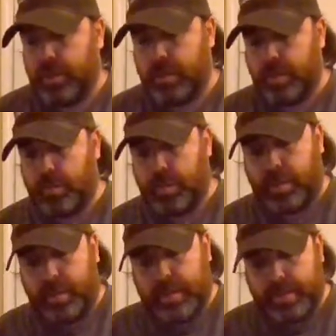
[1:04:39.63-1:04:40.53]
where I
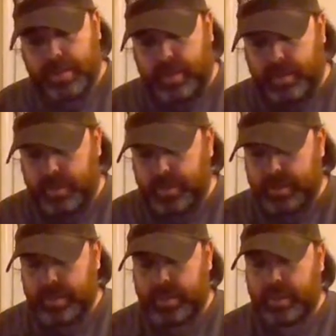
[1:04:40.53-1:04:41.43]
want these
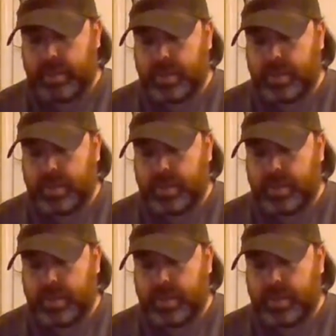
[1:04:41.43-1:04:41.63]
tiles